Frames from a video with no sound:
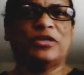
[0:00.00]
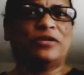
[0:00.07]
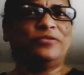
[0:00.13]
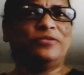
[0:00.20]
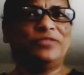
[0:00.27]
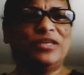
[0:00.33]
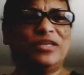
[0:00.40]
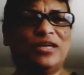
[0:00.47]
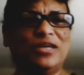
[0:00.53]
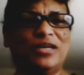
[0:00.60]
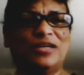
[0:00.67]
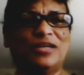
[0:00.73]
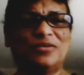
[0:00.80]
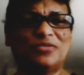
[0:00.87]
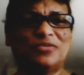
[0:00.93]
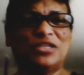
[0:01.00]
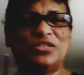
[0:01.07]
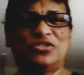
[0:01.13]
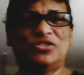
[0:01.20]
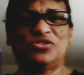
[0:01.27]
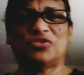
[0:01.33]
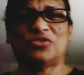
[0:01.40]
I don't think I want
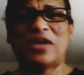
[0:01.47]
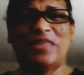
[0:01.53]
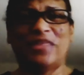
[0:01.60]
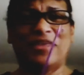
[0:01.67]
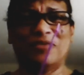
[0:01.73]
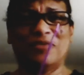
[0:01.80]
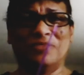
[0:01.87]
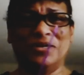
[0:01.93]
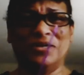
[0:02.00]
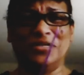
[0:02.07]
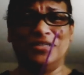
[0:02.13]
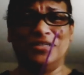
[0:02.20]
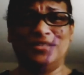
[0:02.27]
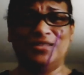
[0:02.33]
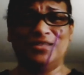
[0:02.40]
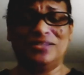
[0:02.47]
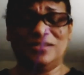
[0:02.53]
to try that one.